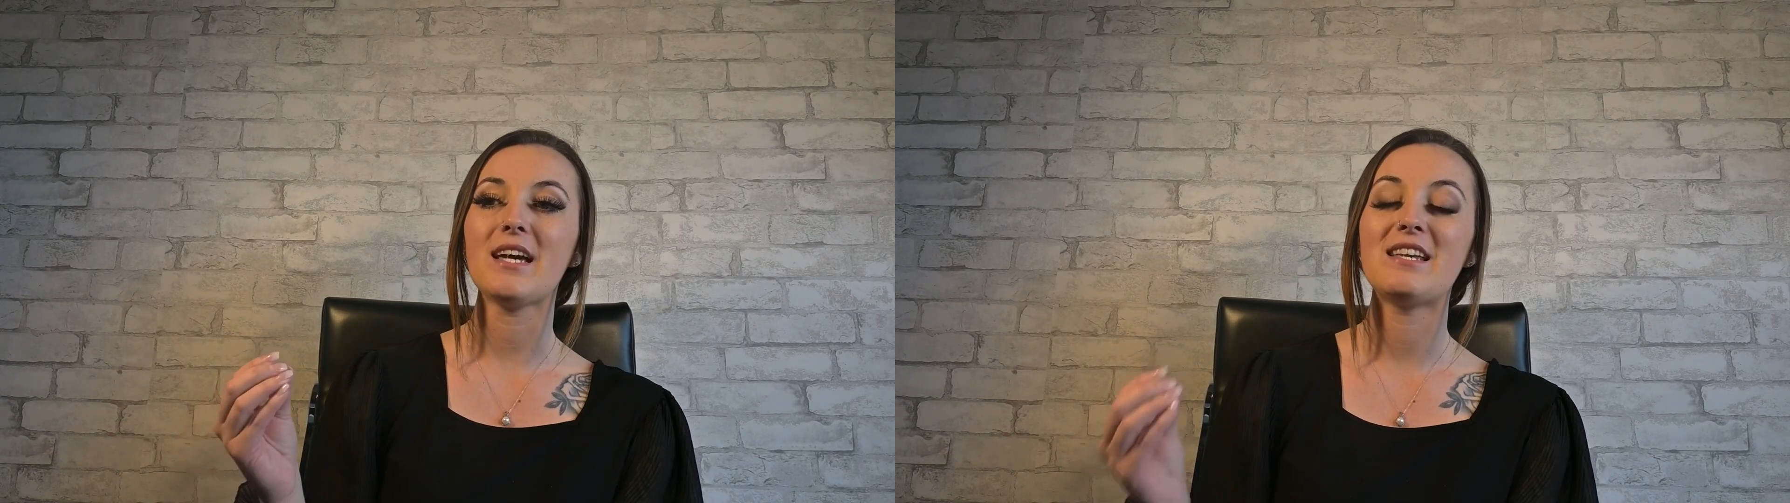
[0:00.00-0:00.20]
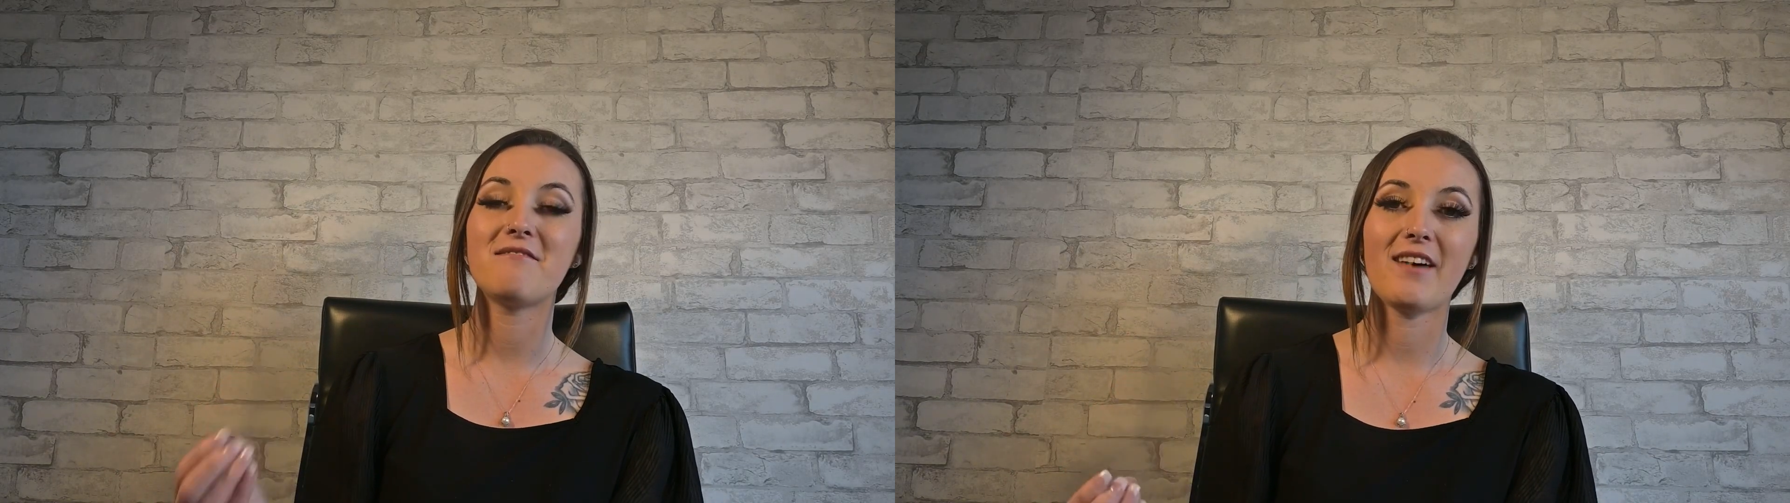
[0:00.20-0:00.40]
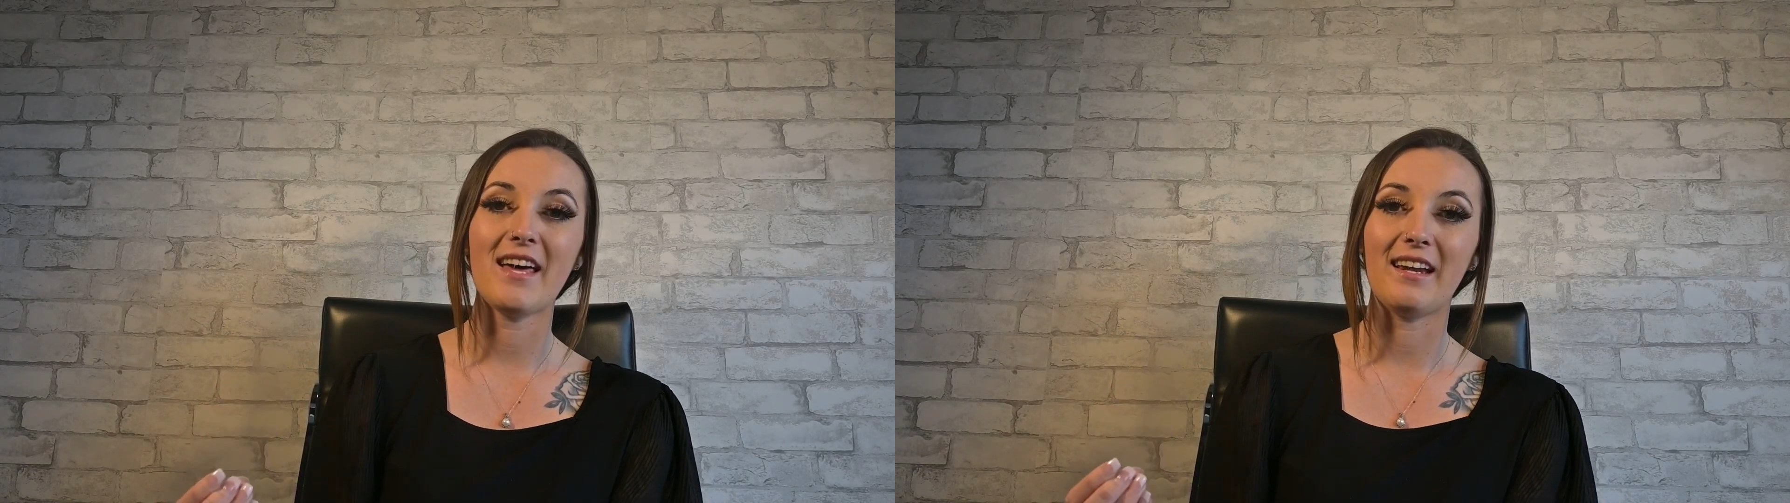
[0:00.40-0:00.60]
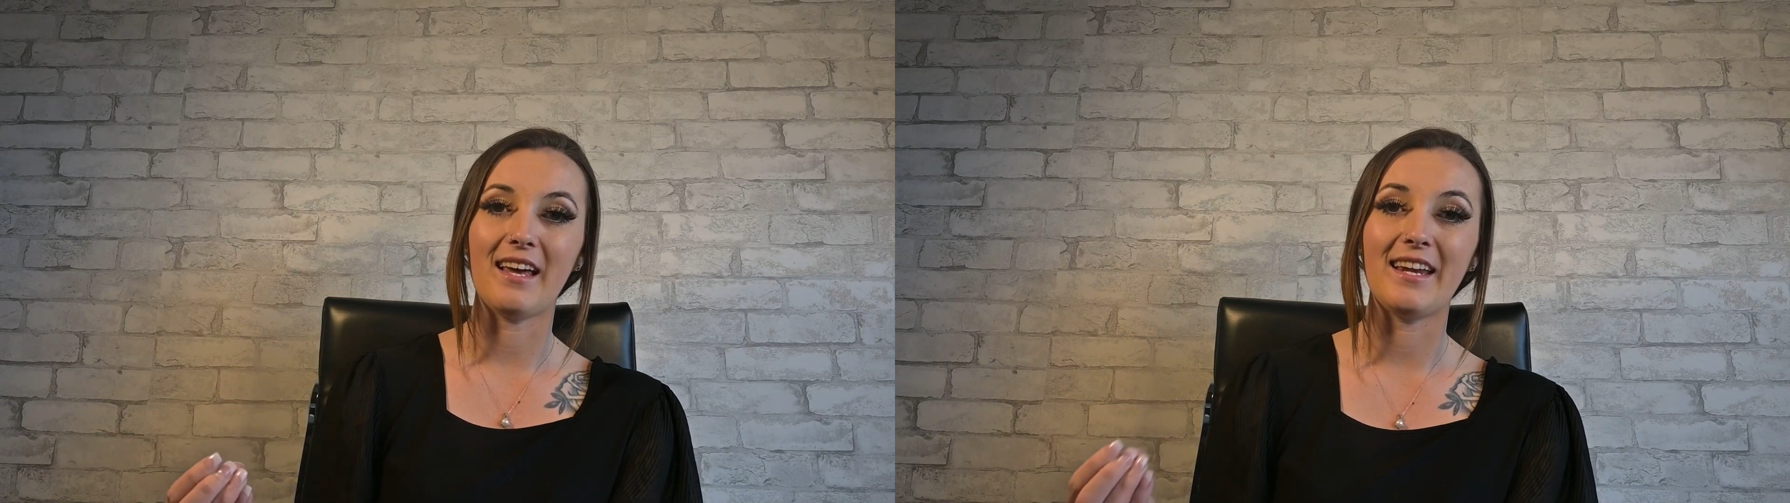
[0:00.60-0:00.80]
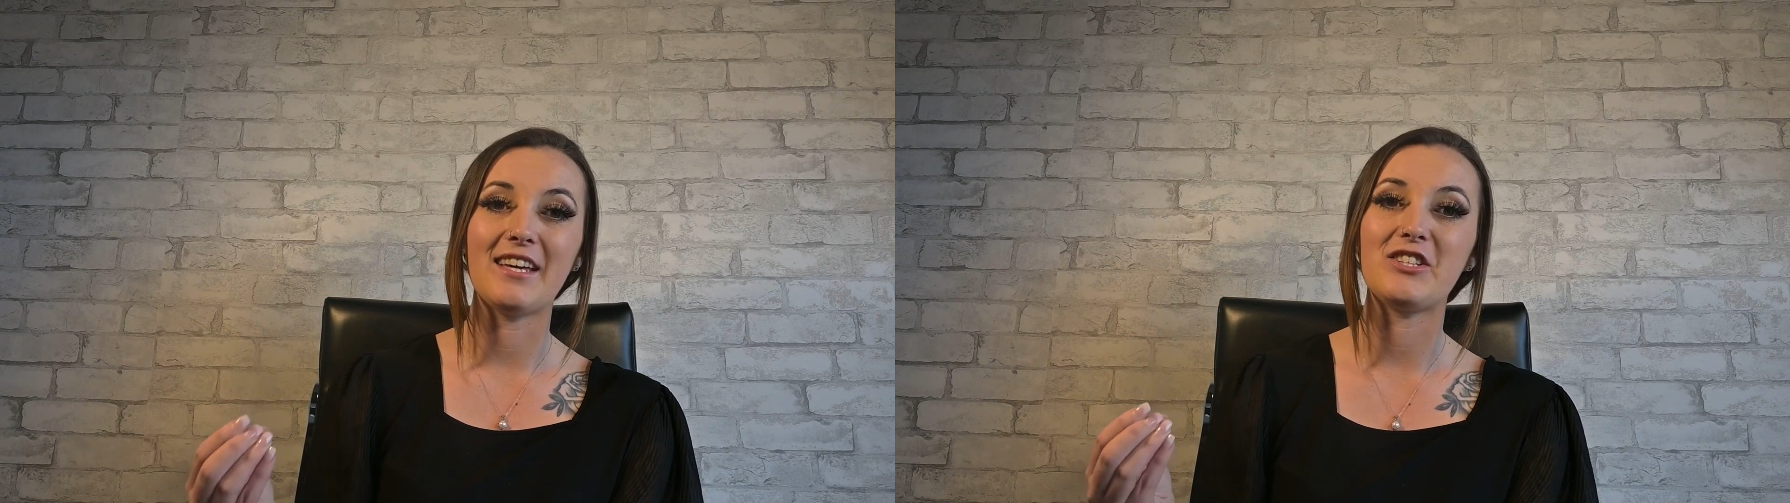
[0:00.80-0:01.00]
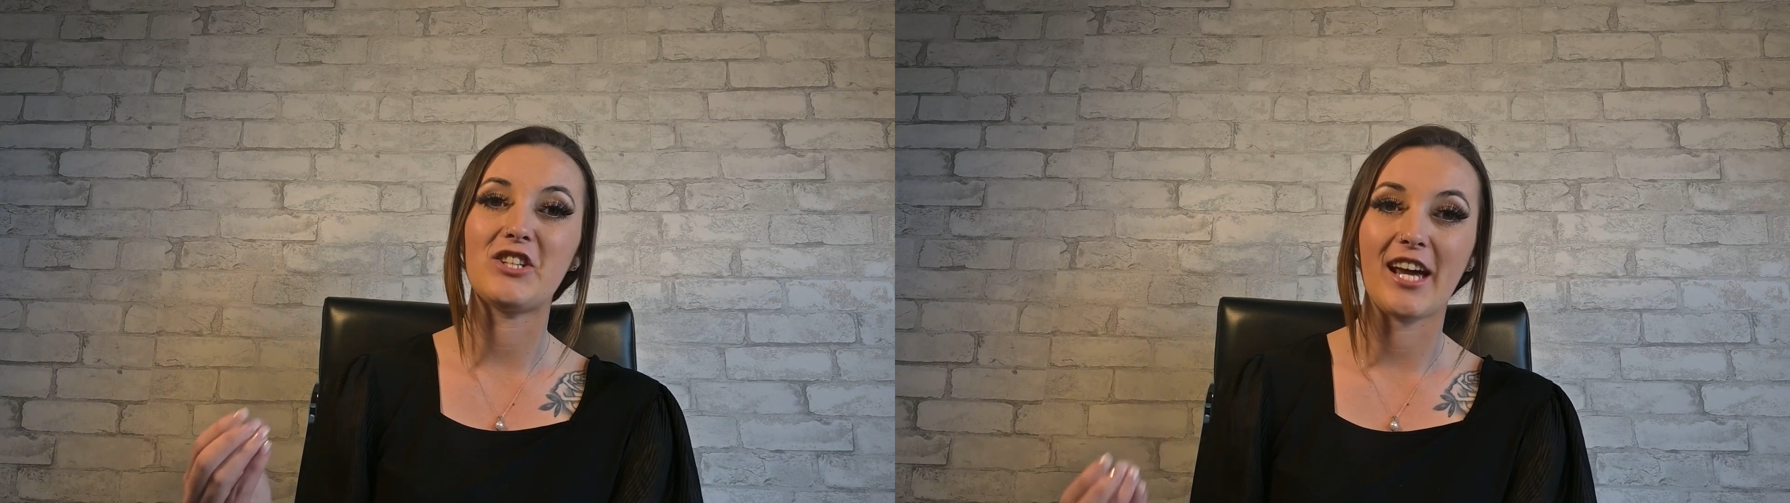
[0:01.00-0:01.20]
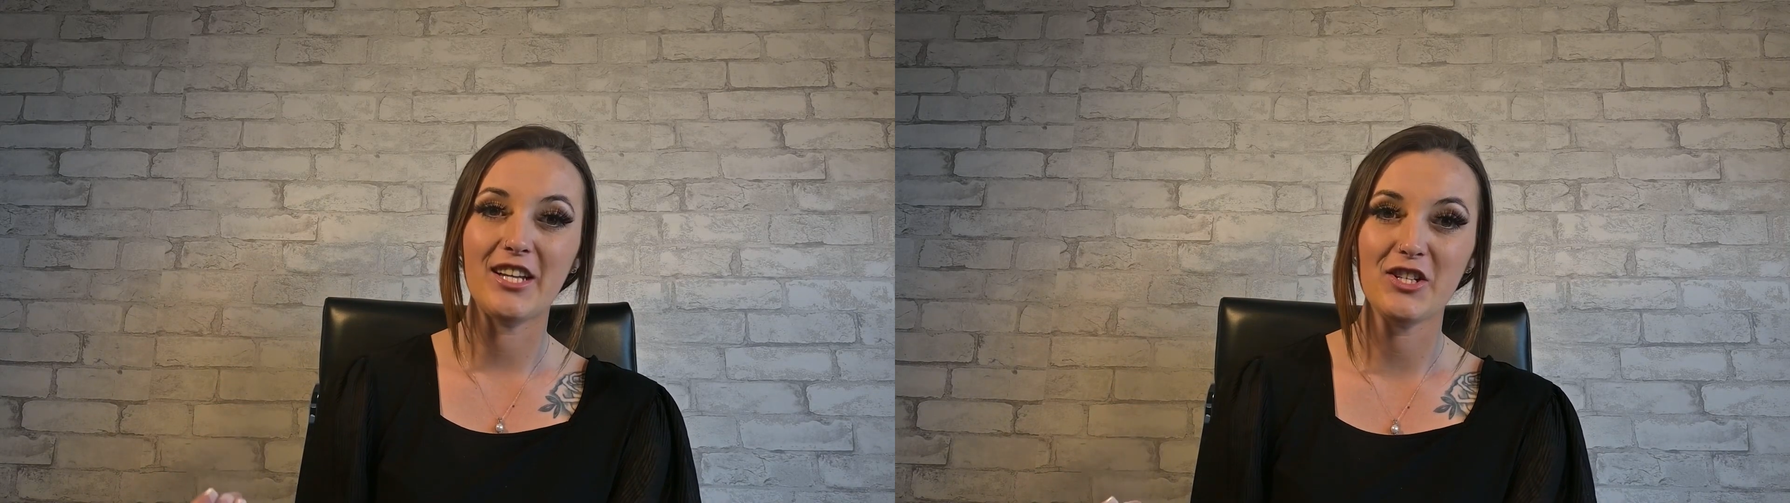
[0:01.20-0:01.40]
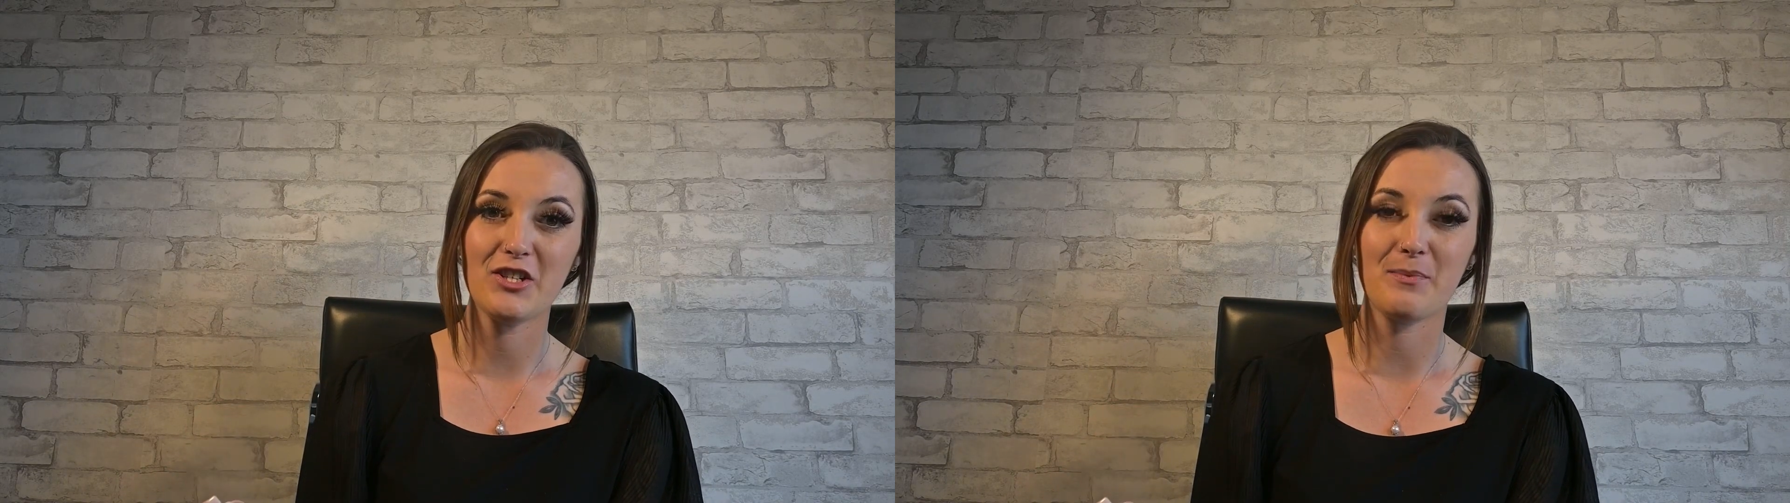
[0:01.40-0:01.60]
an event and it
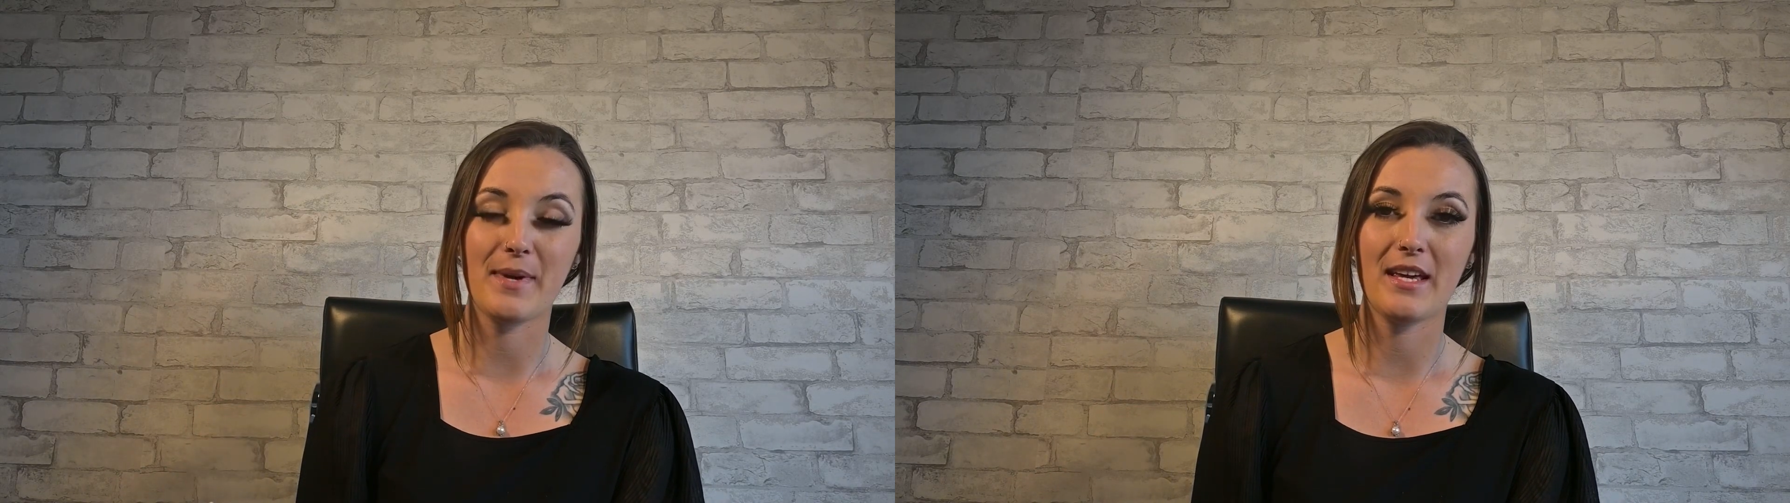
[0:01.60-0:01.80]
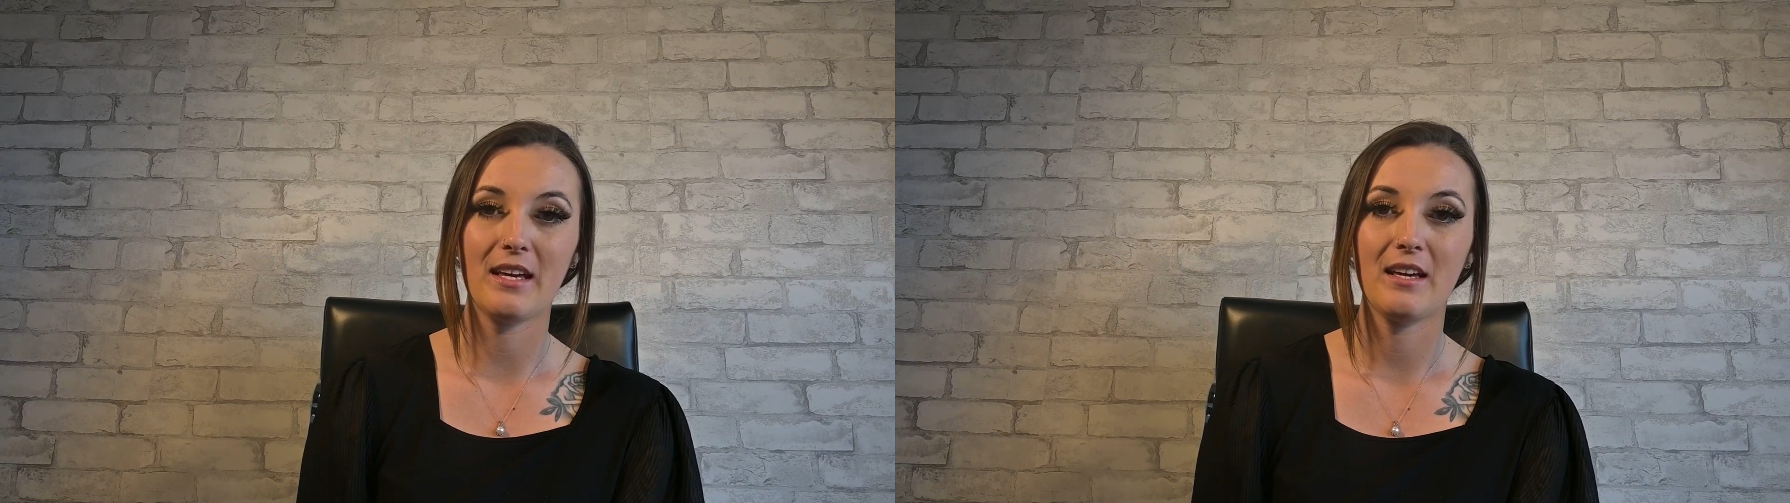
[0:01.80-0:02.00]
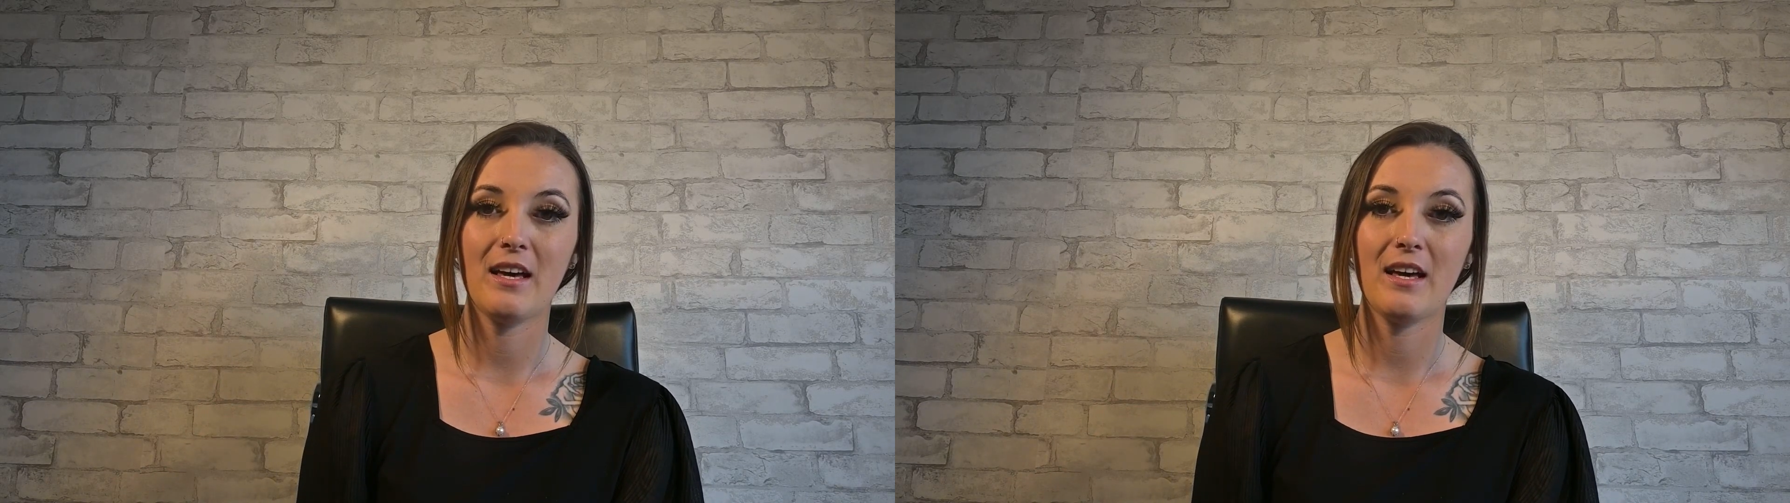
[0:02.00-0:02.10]
changed me.